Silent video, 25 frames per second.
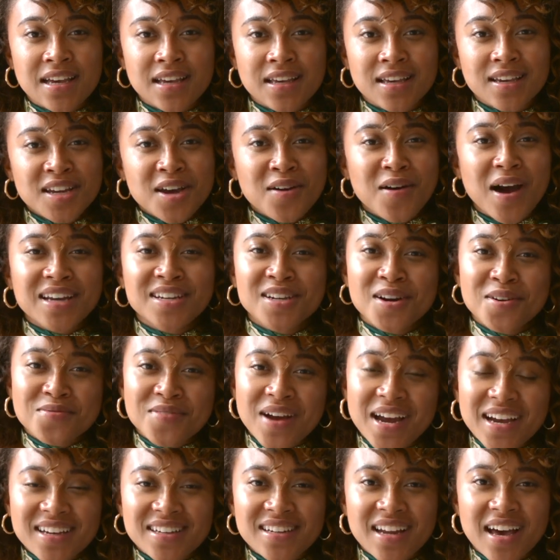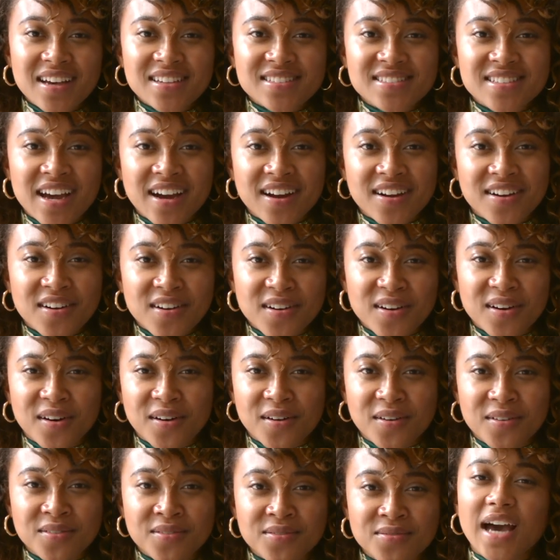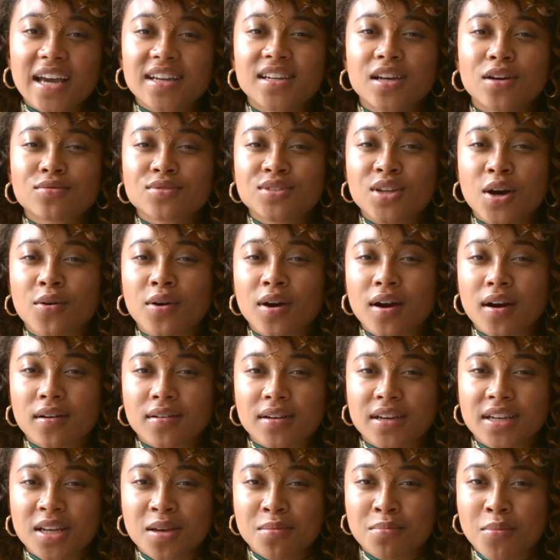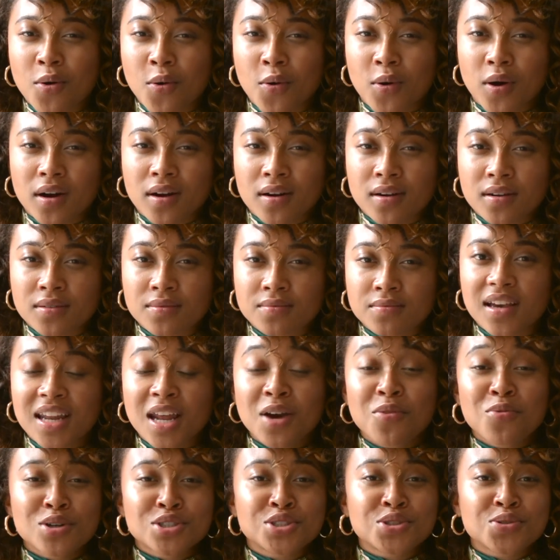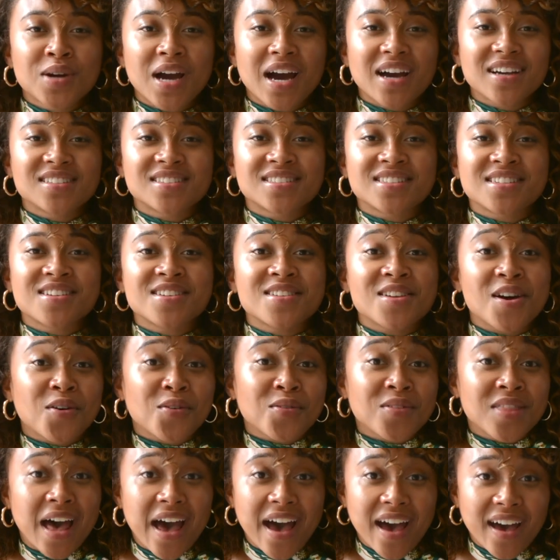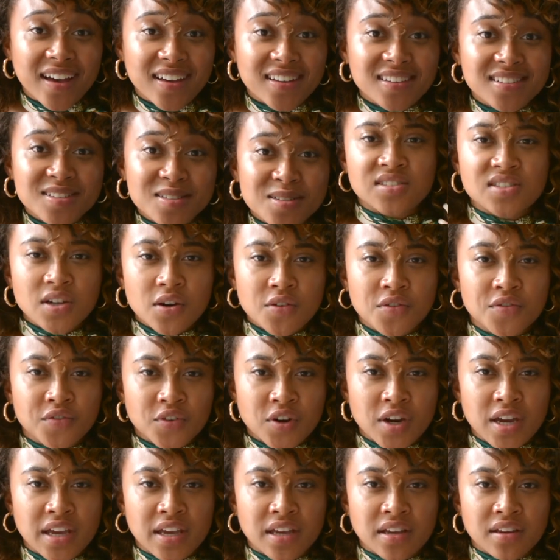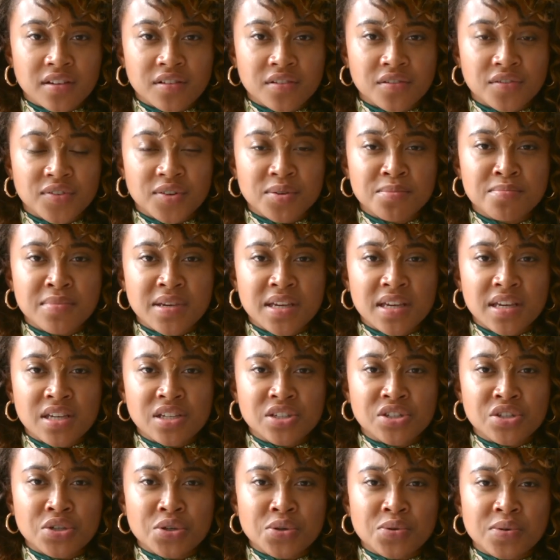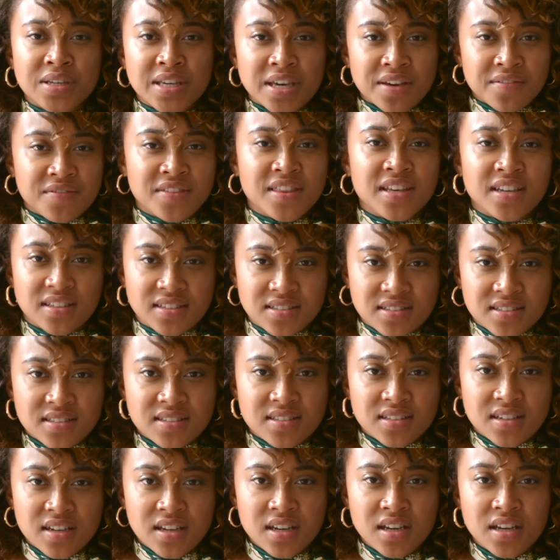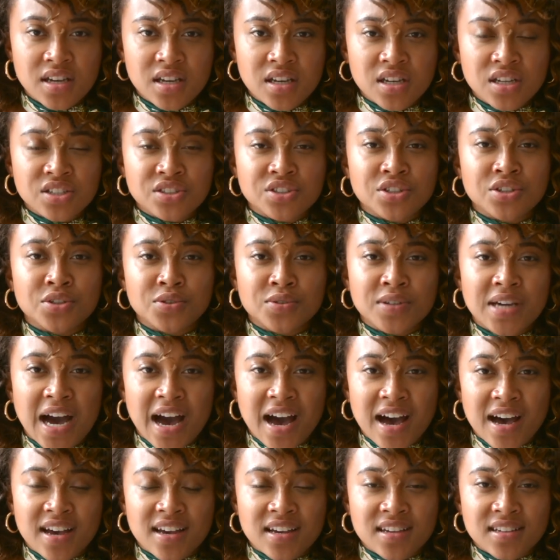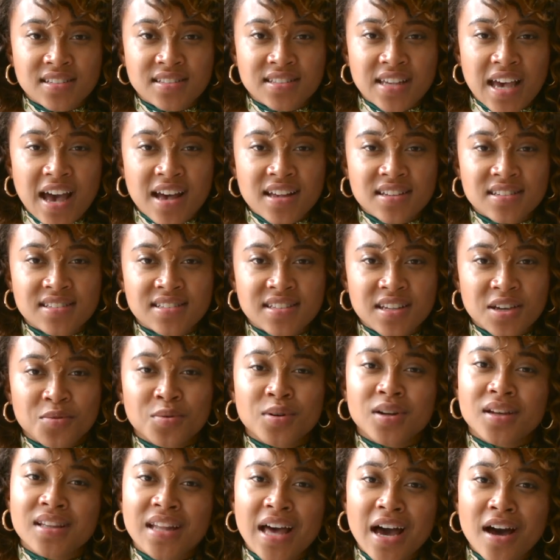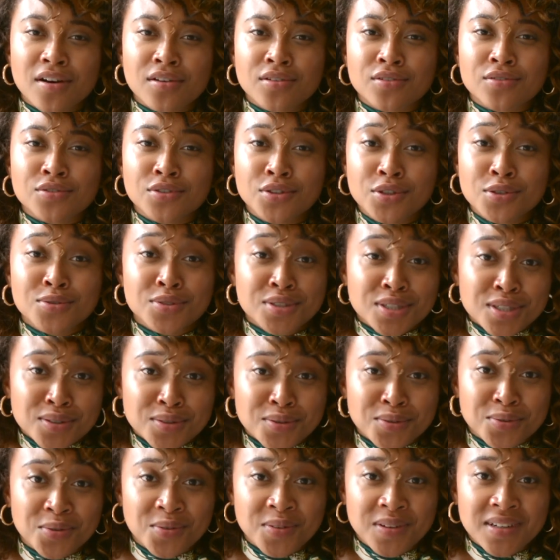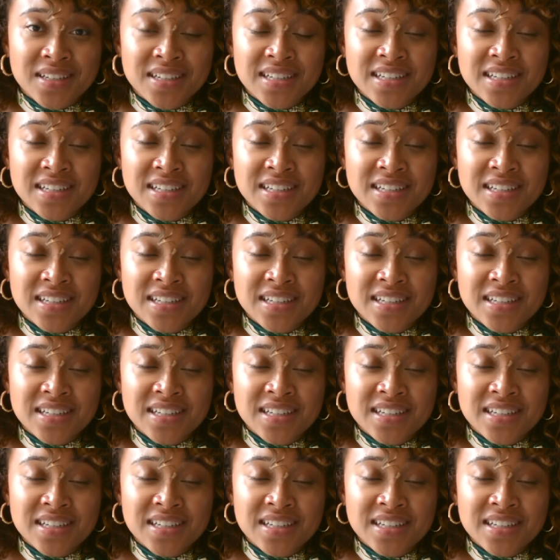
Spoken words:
I don't recognize that girl. I don't know her anymore. And I want you guys to know that. It's so freeing for me to give this to you guys, as it would allow you to